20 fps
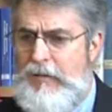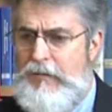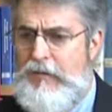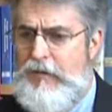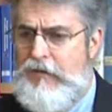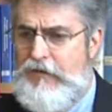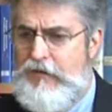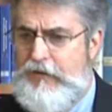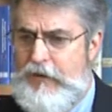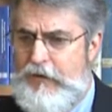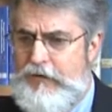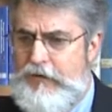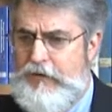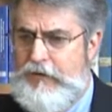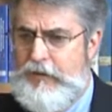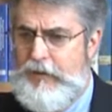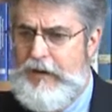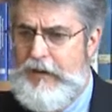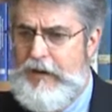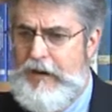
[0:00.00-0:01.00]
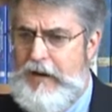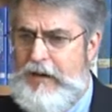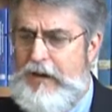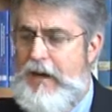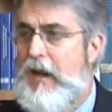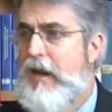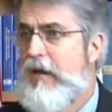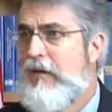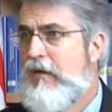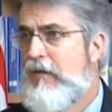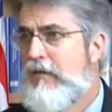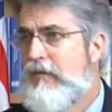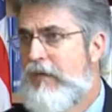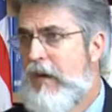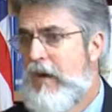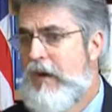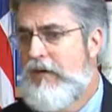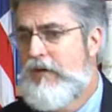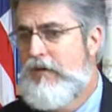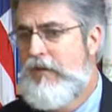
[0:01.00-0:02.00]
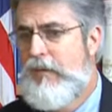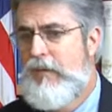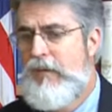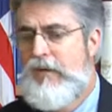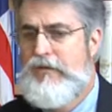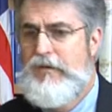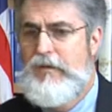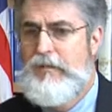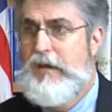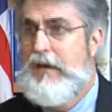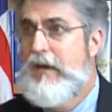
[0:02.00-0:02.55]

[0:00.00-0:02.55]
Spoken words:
service learning and volunteerism